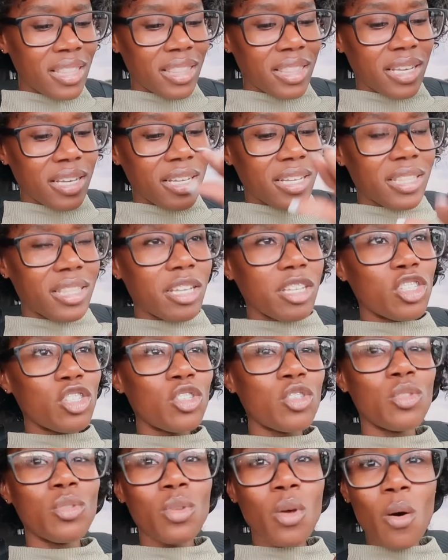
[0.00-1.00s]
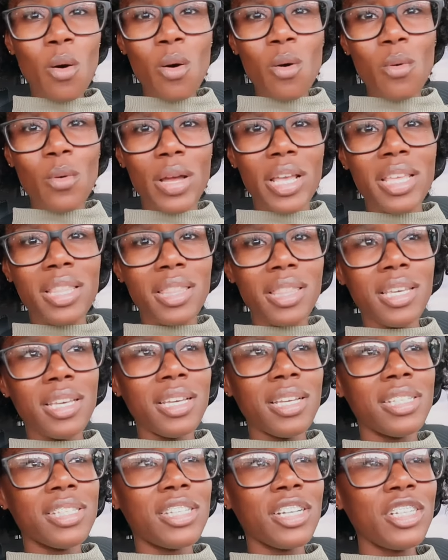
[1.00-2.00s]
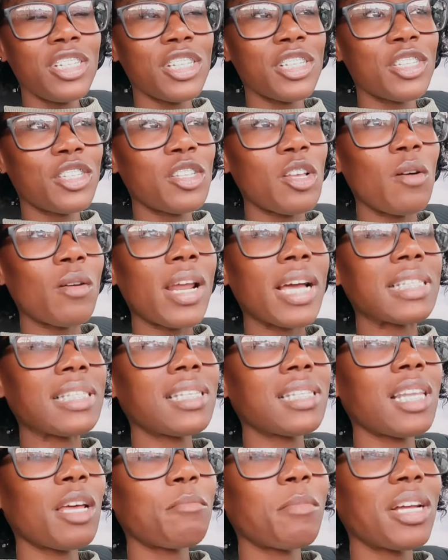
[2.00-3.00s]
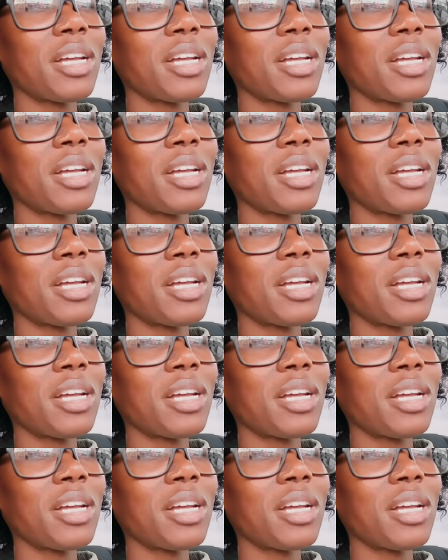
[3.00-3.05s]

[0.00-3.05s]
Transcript: the sole in these, they're just so nice. It's like